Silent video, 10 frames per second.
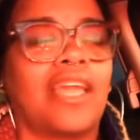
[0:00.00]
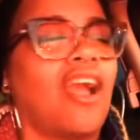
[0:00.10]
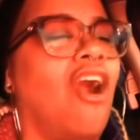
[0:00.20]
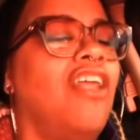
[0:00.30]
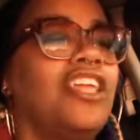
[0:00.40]

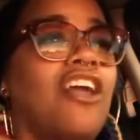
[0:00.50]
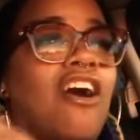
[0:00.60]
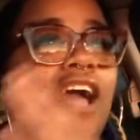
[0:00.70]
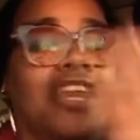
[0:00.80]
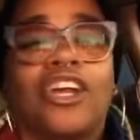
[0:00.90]
like all of
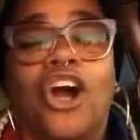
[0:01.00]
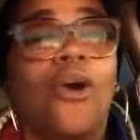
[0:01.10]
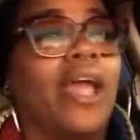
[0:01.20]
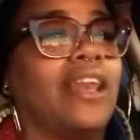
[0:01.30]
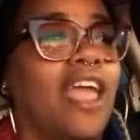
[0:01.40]
y'all gotta
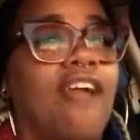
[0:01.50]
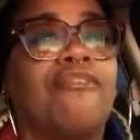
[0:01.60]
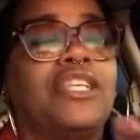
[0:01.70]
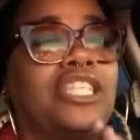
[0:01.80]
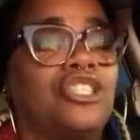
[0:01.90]
go and
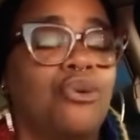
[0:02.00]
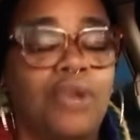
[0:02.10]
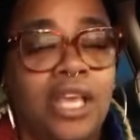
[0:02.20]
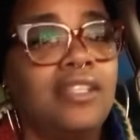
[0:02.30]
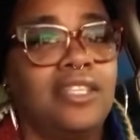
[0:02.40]
every
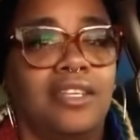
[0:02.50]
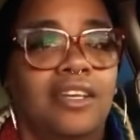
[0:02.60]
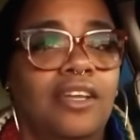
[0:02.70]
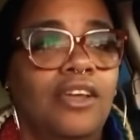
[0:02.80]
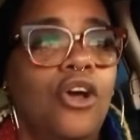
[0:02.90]
student
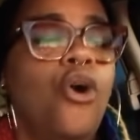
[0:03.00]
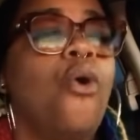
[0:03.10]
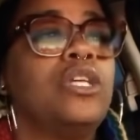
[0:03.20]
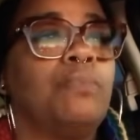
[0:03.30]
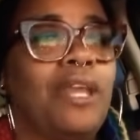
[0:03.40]

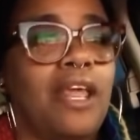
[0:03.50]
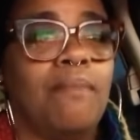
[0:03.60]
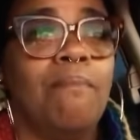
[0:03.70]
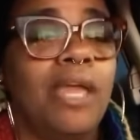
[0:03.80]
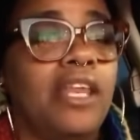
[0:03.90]
who has been
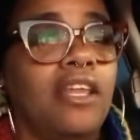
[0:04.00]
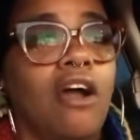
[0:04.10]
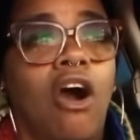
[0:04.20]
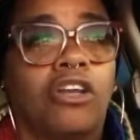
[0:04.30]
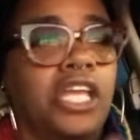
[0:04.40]
admitted
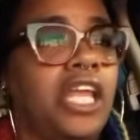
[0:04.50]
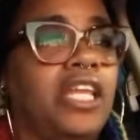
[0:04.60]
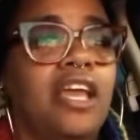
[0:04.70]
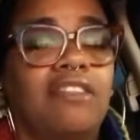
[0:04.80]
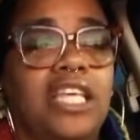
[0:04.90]
on
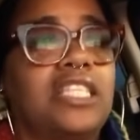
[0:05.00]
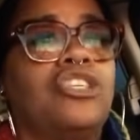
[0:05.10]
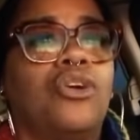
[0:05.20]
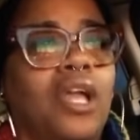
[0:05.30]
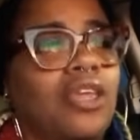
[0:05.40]
any of these
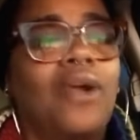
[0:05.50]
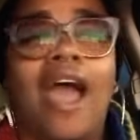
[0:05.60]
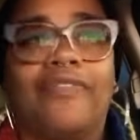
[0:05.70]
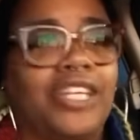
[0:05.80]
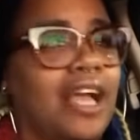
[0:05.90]
you you
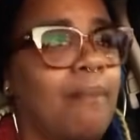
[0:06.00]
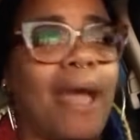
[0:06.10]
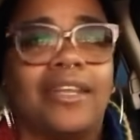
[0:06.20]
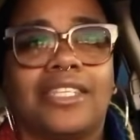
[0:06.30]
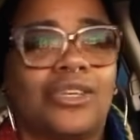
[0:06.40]
have to come
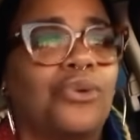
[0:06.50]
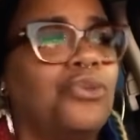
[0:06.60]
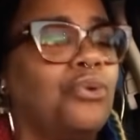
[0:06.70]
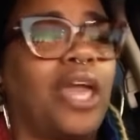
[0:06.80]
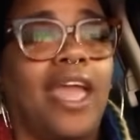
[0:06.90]
out of
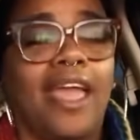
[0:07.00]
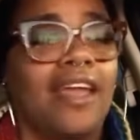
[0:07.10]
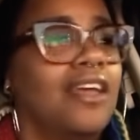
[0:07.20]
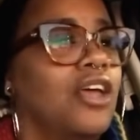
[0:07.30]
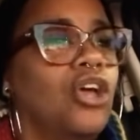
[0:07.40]
school you
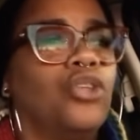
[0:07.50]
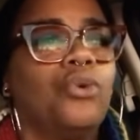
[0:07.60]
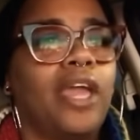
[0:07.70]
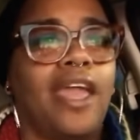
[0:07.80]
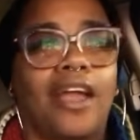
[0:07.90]
can't
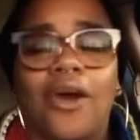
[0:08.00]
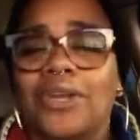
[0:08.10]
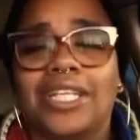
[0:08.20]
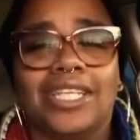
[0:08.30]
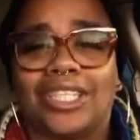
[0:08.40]
you can't go
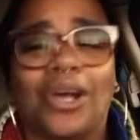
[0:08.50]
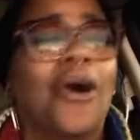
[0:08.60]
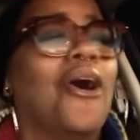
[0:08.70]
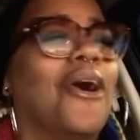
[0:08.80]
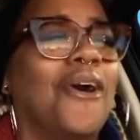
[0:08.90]
to the school
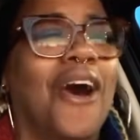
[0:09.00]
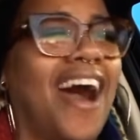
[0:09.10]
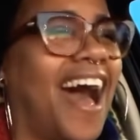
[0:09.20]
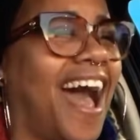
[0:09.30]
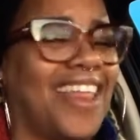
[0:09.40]

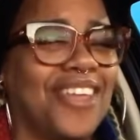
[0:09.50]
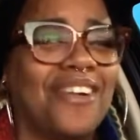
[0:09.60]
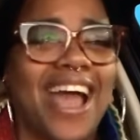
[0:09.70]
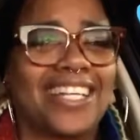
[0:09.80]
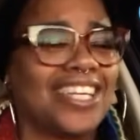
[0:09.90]

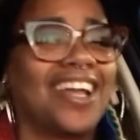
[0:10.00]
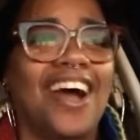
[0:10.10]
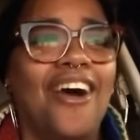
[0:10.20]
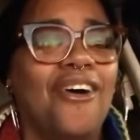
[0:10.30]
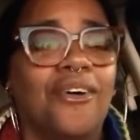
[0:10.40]
you got to
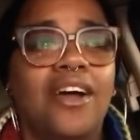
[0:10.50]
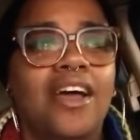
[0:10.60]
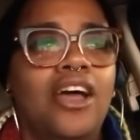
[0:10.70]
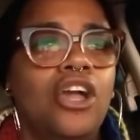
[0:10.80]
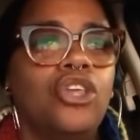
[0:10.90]
go
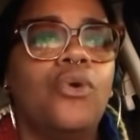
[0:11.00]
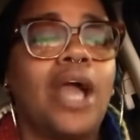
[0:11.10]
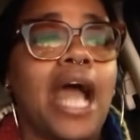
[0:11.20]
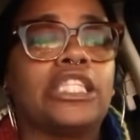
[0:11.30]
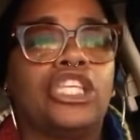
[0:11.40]
you
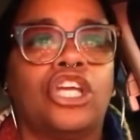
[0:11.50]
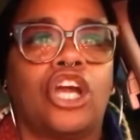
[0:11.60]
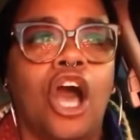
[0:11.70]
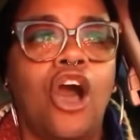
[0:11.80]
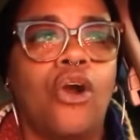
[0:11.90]
got to
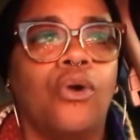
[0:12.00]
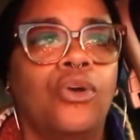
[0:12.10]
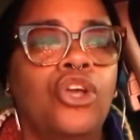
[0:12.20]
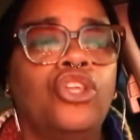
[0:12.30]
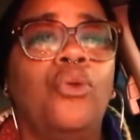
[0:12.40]

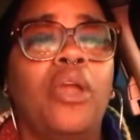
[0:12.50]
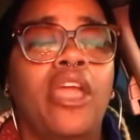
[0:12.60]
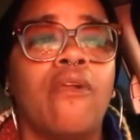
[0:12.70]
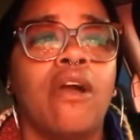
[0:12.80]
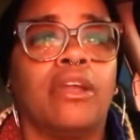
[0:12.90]
go you
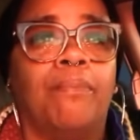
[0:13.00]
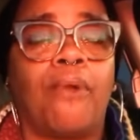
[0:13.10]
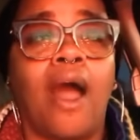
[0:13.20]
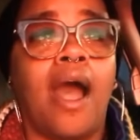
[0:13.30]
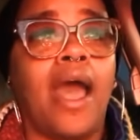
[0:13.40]
here on a
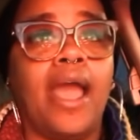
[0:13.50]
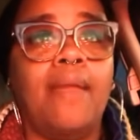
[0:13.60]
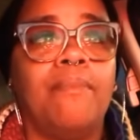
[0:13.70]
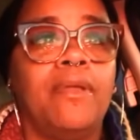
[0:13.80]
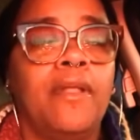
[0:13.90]

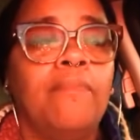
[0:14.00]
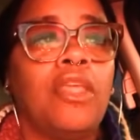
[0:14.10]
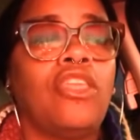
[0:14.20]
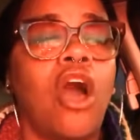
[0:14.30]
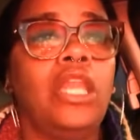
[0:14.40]
bribe
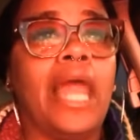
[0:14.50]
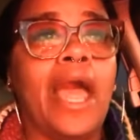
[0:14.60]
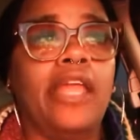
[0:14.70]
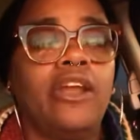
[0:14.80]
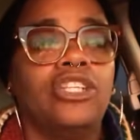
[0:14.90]
Y'all
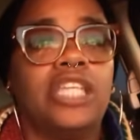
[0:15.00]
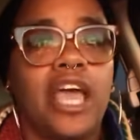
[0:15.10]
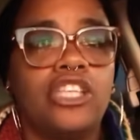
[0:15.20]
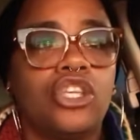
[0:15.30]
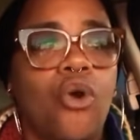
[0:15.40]
lying on
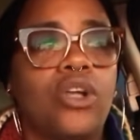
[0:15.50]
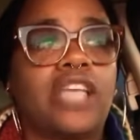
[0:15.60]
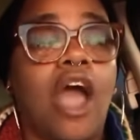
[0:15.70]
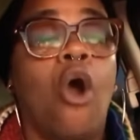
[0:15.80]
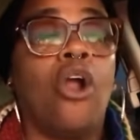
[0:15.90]
test
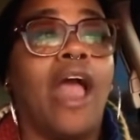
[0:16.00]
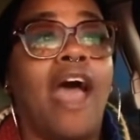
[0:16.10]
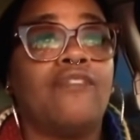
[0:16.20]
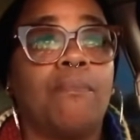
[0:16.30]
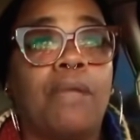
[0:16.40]
scores or
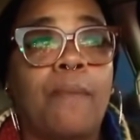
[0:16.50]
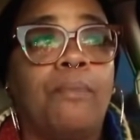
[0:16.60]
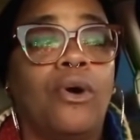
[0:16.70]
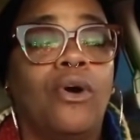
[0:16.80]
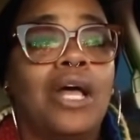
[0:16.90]
having
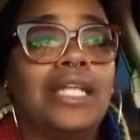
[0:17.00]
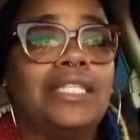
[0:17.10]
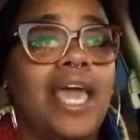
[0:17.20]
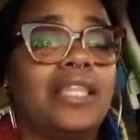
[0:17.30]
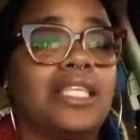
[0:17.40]
people
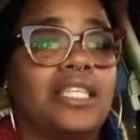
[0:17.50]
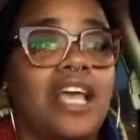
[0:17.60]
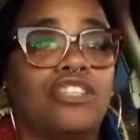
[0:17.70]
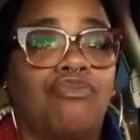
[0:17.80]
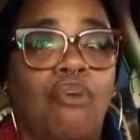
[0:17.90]
take the
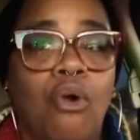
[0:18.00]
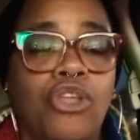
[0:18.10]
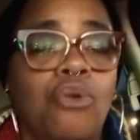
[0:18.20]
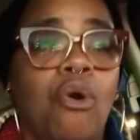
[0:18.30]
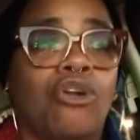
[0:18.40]
test for
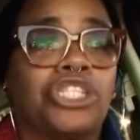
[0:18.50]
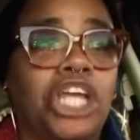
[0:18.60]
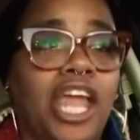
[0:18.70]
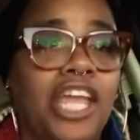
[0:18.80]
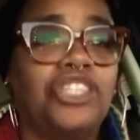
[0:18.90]
you or
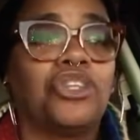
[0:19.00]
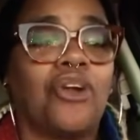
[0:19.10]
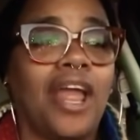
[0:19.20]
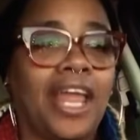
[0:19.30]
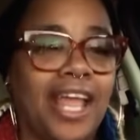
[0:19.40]
change
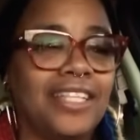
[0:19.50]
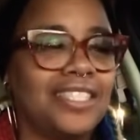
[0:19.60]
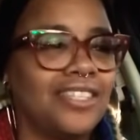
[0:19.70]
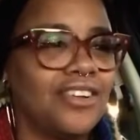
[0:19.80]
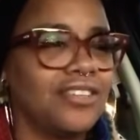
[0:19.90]
your
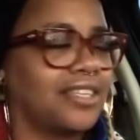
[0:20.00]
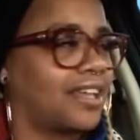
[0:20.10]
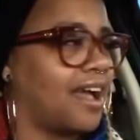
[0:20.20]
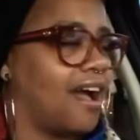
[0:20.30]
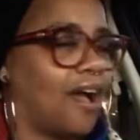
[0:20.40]
answers.
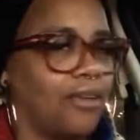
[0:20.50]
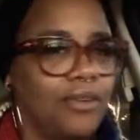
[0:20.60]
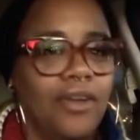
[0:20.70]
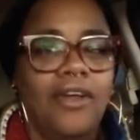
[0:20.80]
God,